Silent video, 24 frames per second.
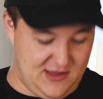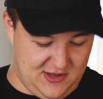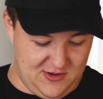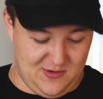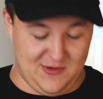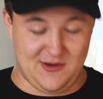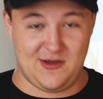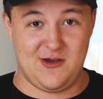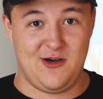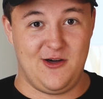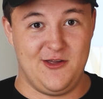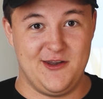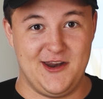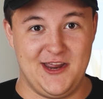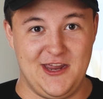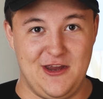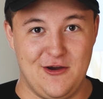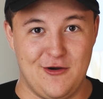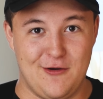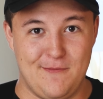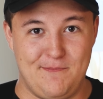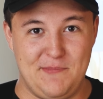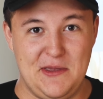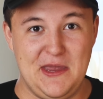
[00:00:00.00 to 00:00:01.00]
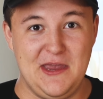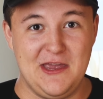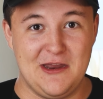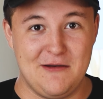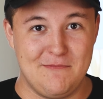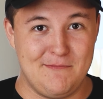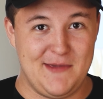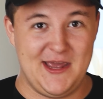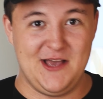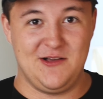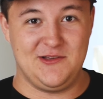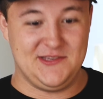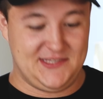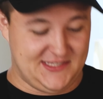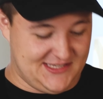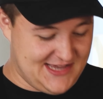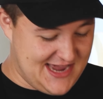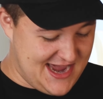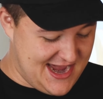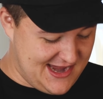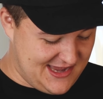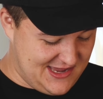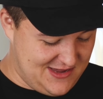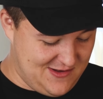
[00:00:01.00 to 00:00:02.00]
You can call it a European mail
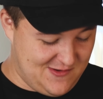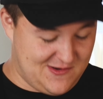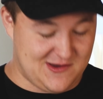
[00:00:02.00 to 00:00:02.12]
sack,